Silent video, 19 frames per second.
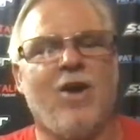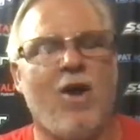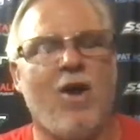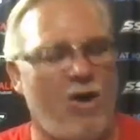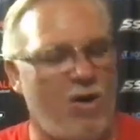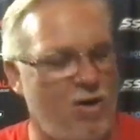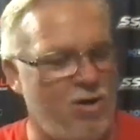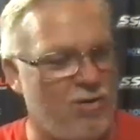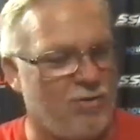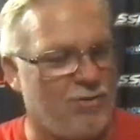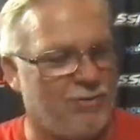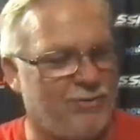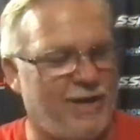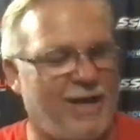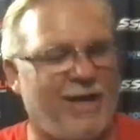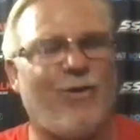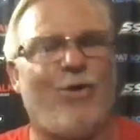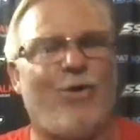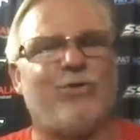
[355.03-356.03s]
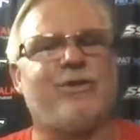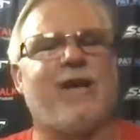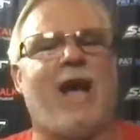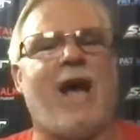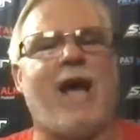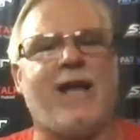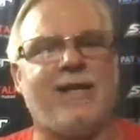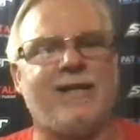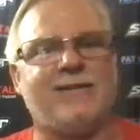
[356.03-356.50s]
Oh, that old
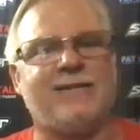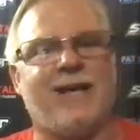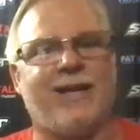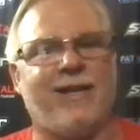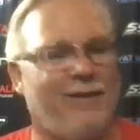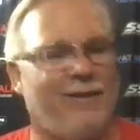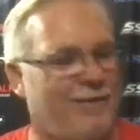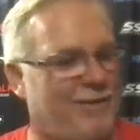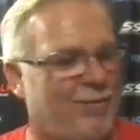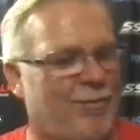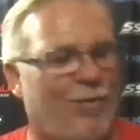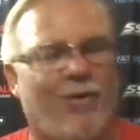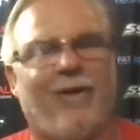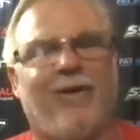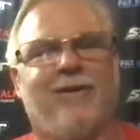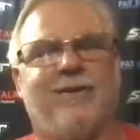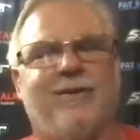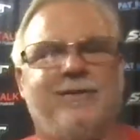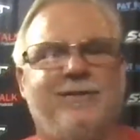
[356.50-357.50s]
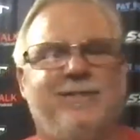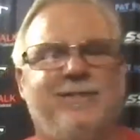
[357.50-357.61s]
guy, he's not here anymore.